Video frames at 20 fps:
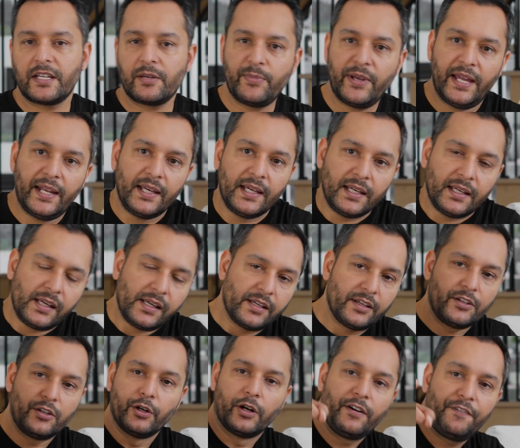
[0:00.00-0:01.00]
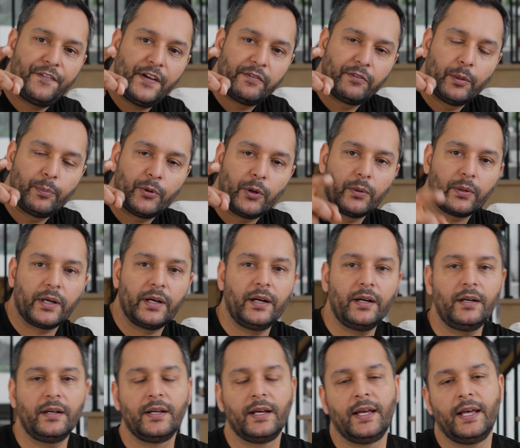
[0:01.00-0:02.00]
Kabani, your favorite
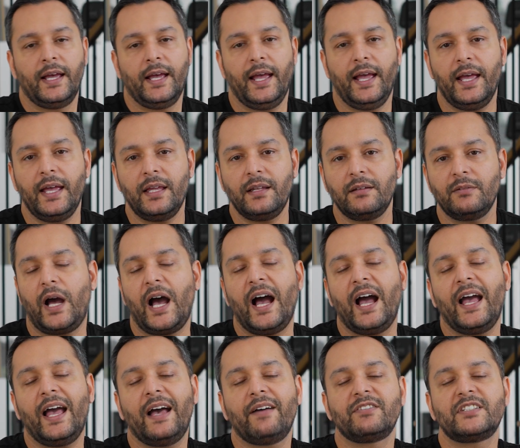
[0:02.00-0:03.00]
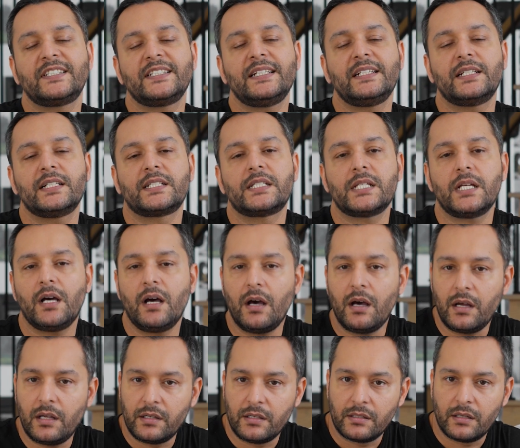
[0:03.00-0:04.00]
broker, and I have seen a
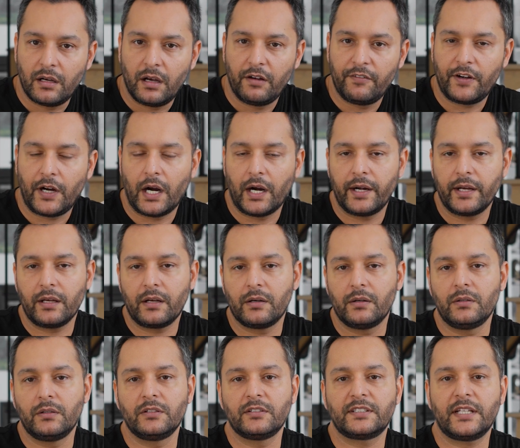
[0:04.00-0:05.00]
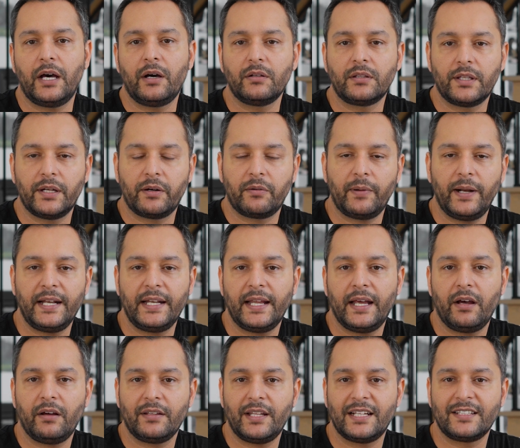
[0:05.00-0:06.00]
ton of articles out there right
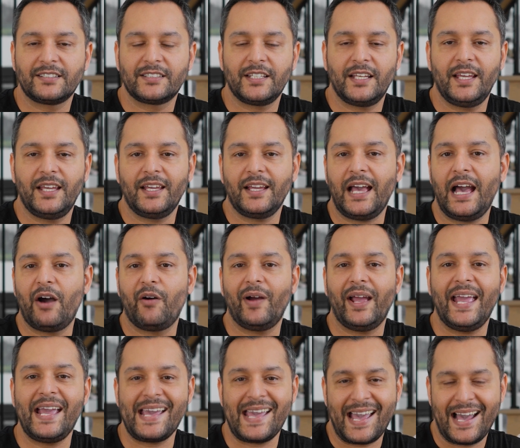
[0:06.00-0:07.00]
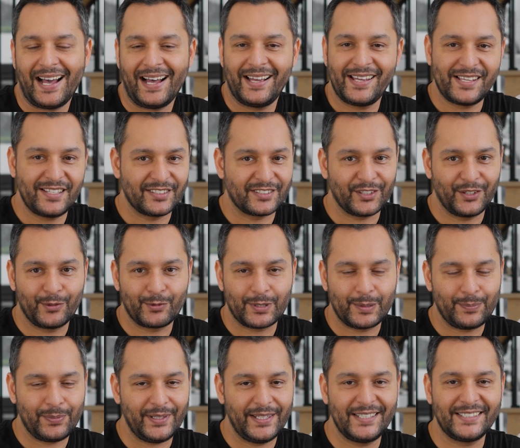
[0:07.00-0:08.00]
now that's saying how AI is going to
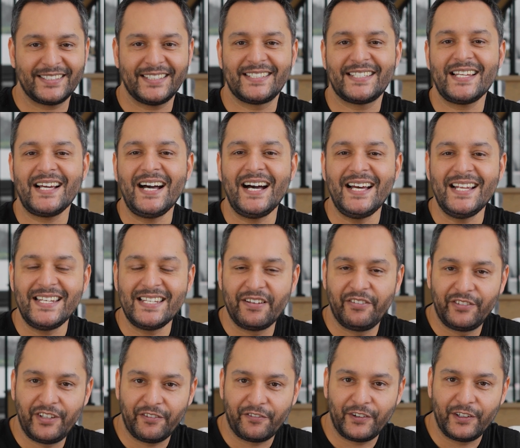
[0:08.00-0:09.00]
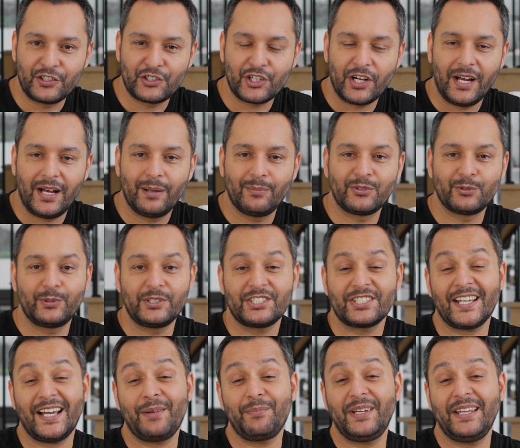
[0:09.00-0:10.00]
replace a ton of different jobs,
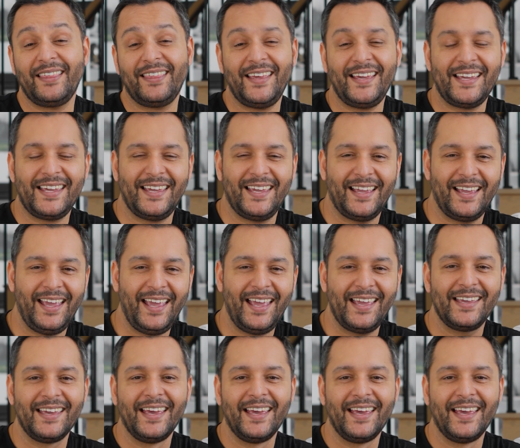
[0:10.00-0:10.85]
which got me thinking, hey,